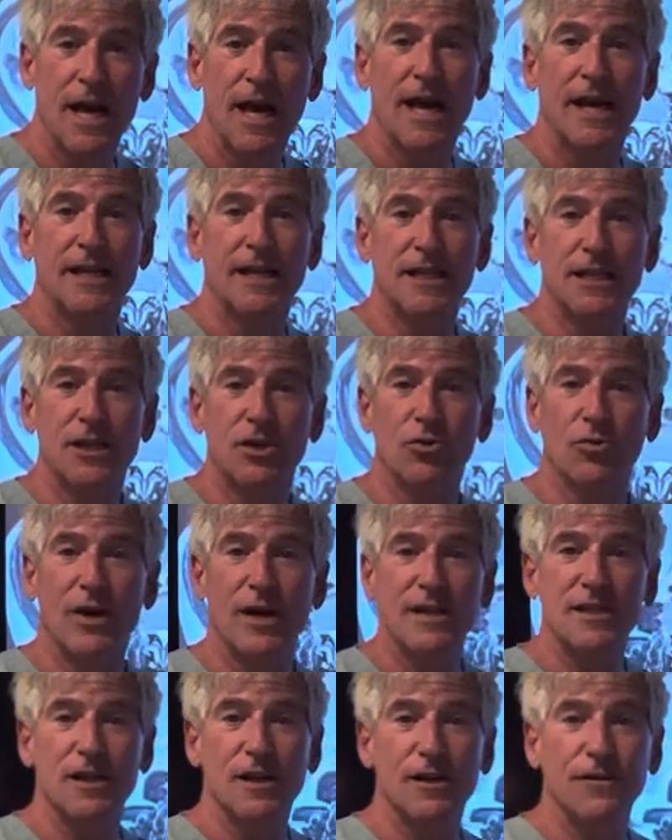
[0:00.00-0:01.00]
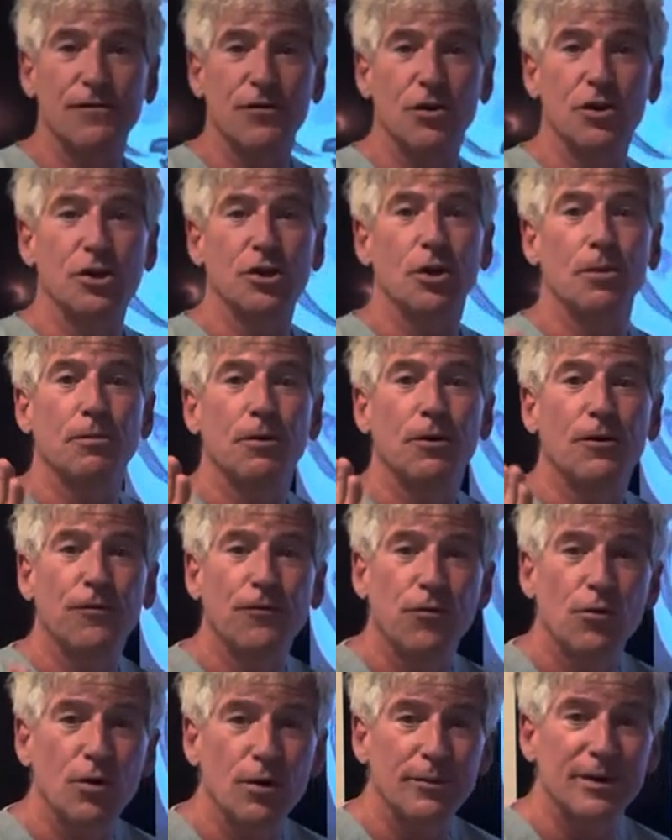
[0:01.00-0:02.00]
and degrades therefore your
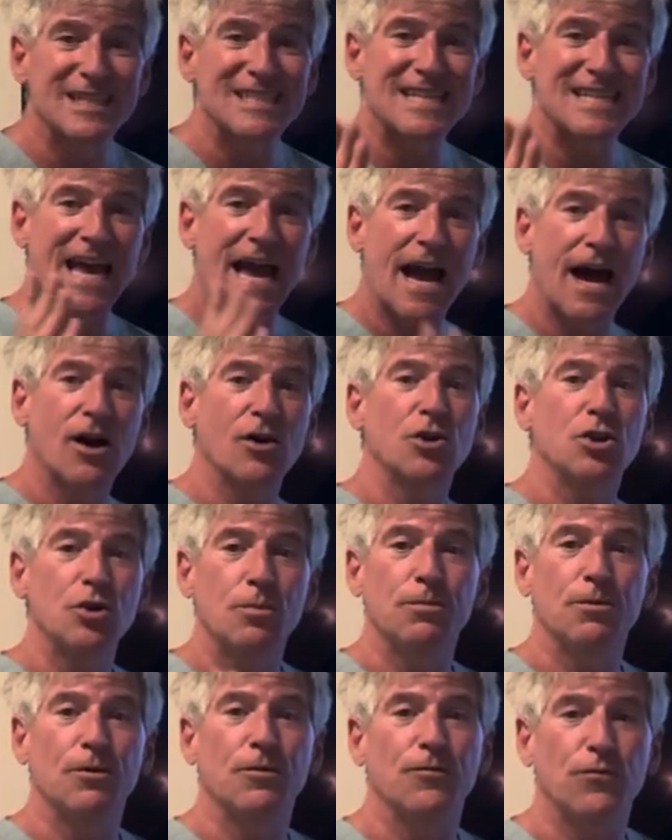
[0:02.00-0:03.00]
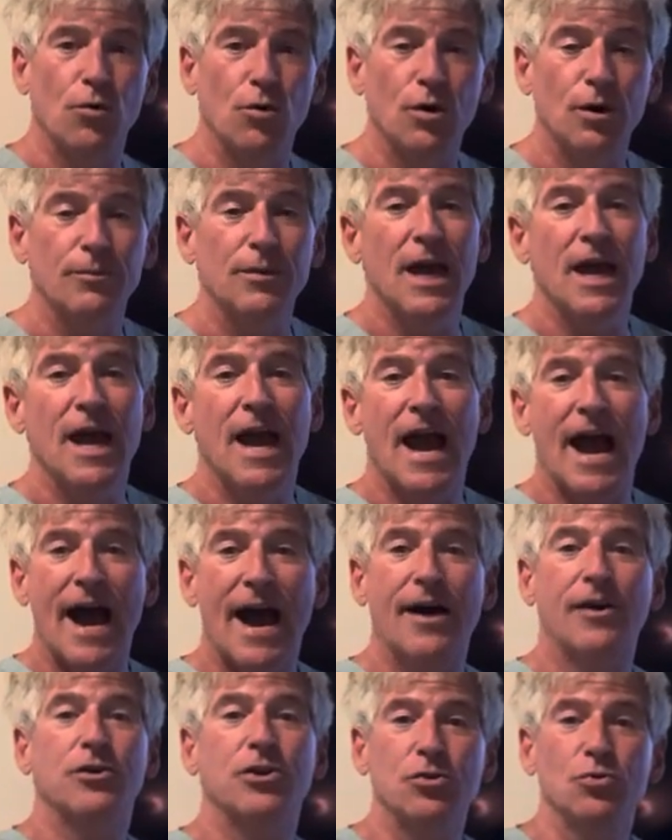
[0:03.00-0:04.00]
performance, how you perform,
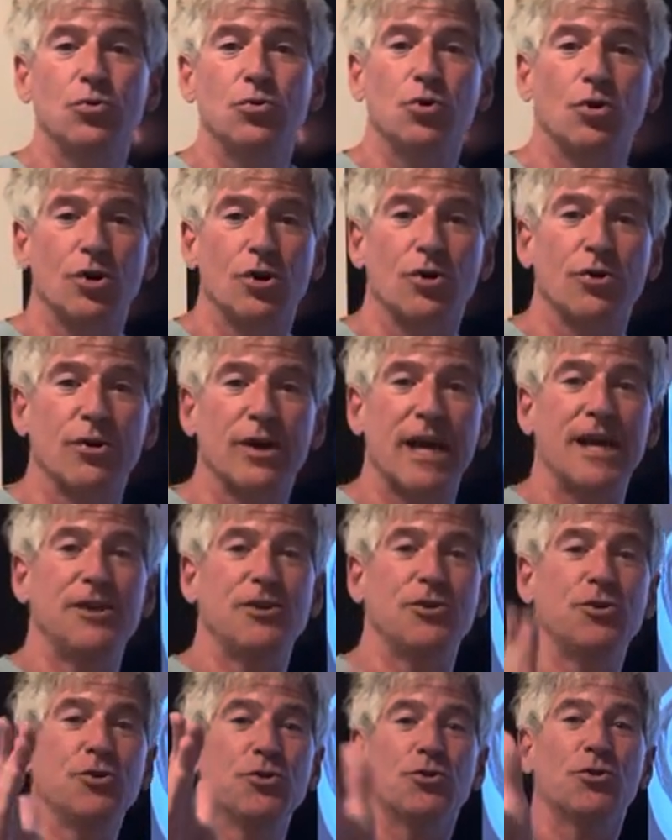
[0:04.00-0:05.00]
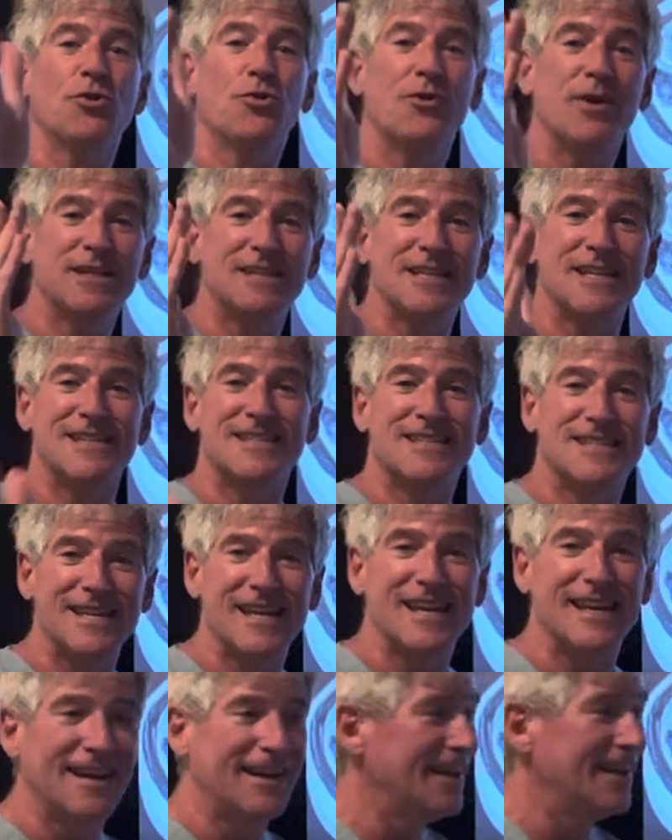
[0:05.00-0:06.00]
how you look. Okay, you're going to
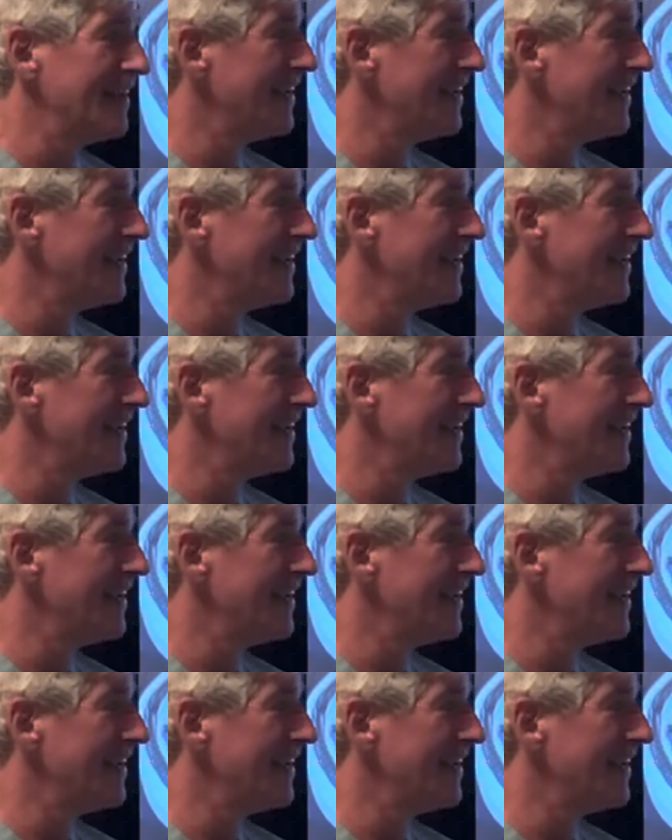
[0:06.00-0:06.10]
see